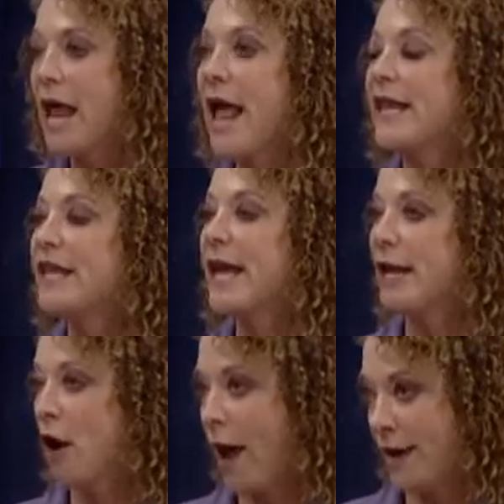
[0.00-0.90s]
And
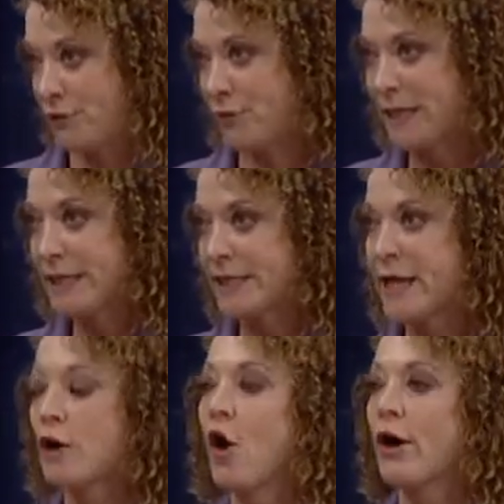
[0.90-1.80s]
they, as Reena
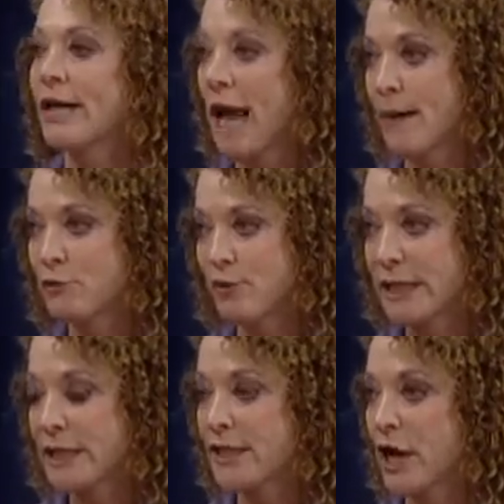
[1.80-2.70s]
said, are
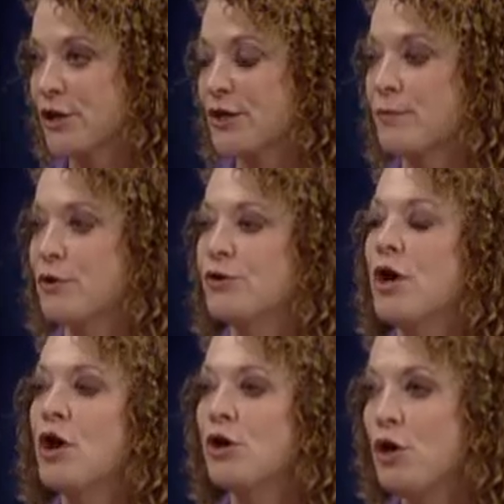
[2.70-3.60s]
capturing these customers,
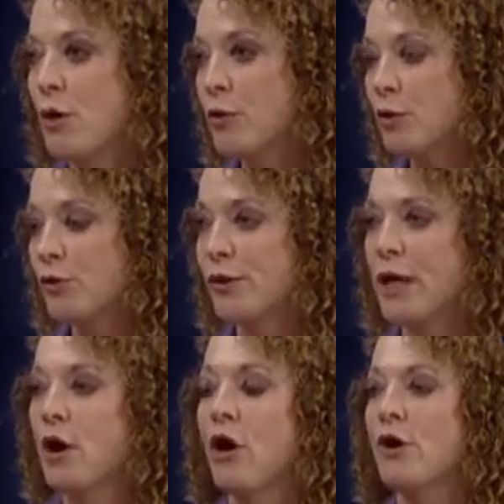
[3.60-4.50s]
knowing who
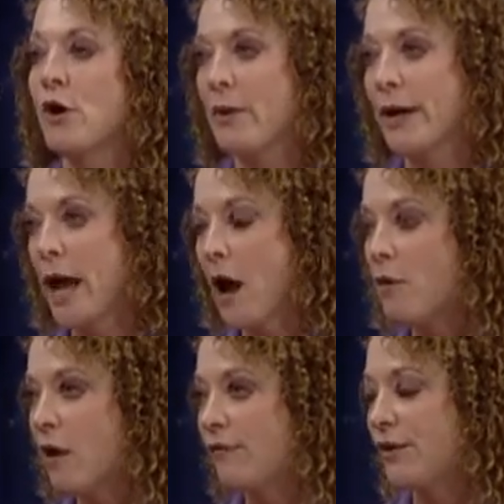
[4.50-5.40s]
they are, knowing how
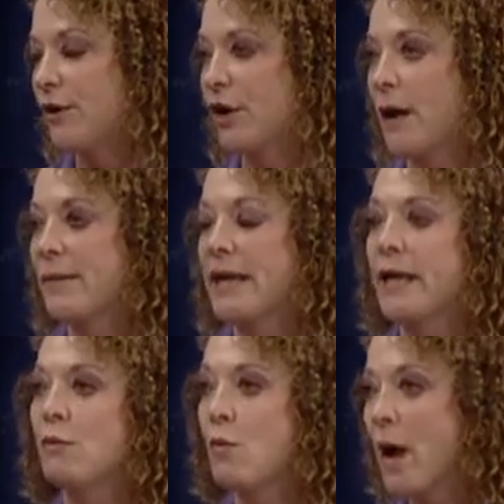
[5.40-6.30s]
often they're coming
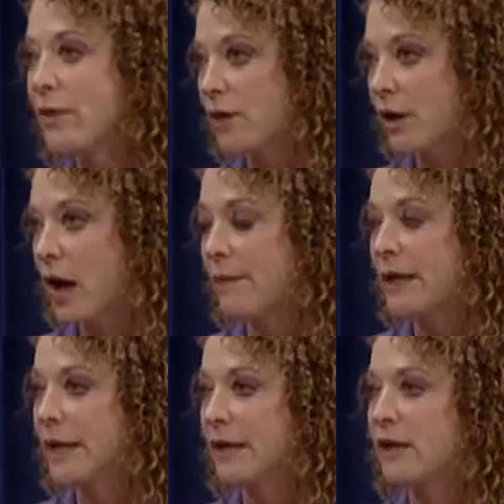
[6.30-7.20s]
in, when they're
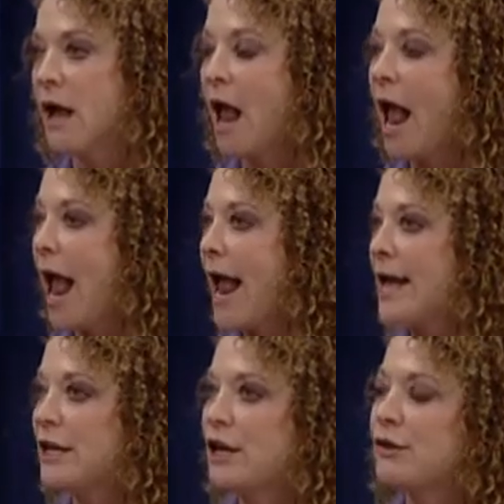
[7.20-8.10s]
coming in,
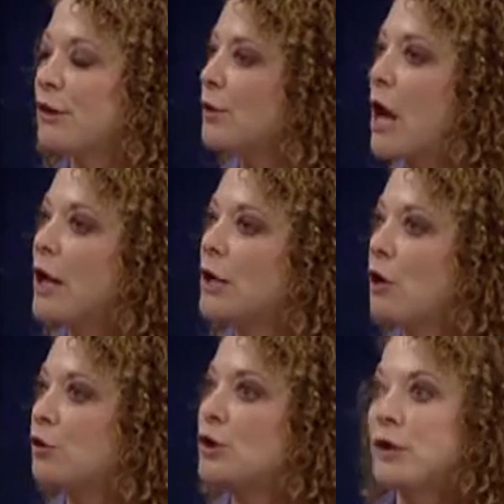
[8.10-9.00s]
and they're not
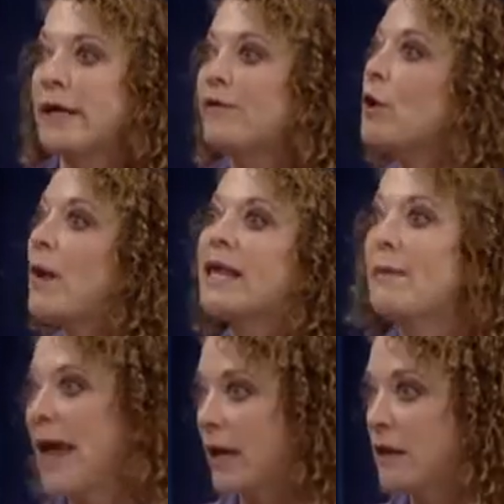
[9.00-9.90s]
giving away the
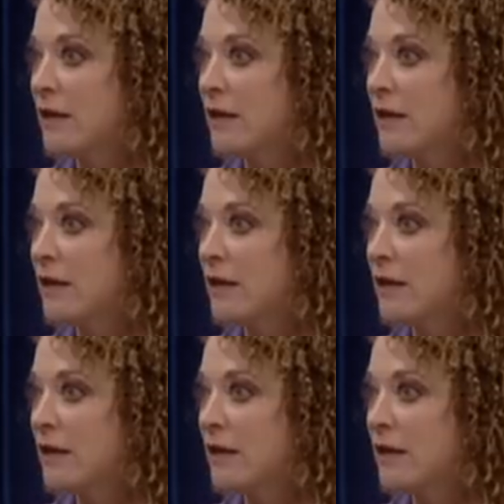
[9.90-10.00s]
bank.